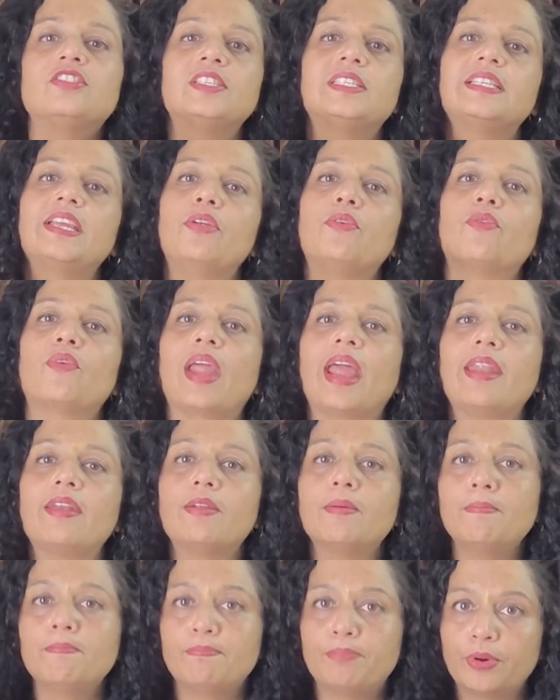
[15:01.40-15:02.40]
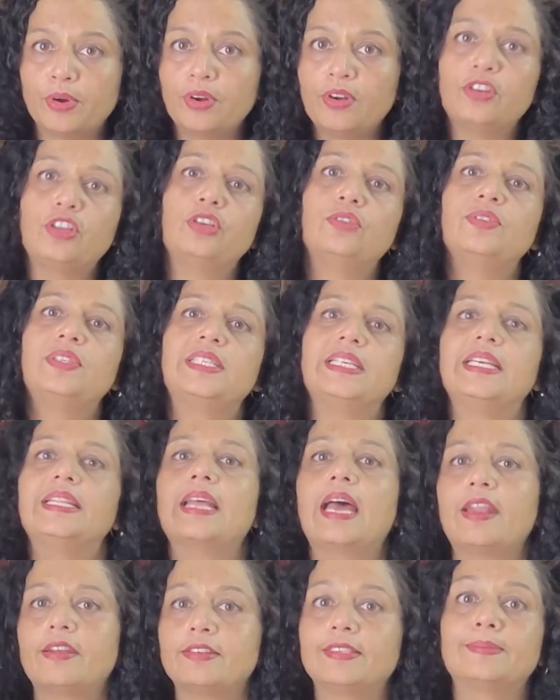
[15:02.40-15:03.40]
just a random bird you see
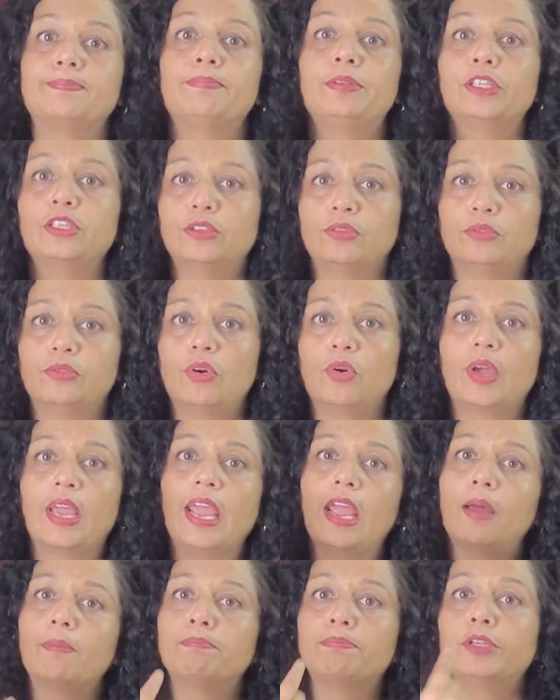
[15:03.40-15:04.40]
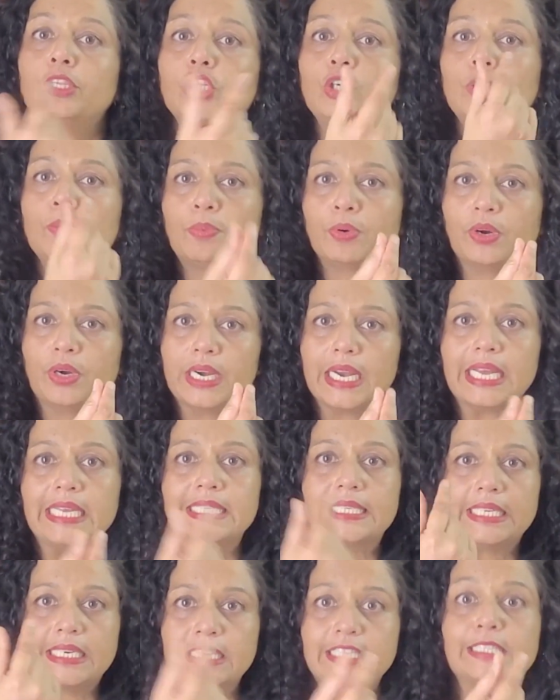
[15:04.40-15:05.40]
that is blue, okay? A bluebird
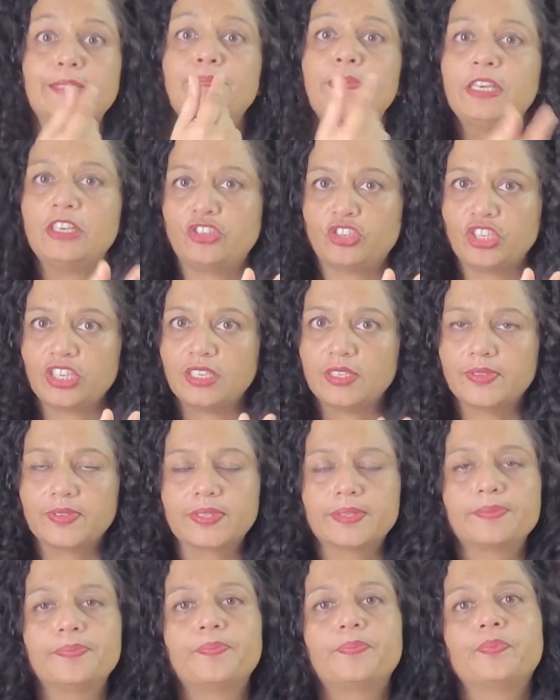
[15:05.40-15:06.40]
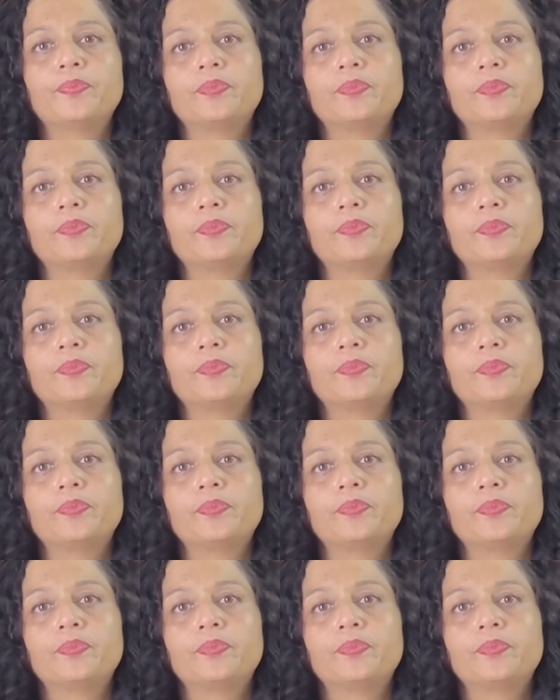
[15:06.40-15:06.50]
as in a species.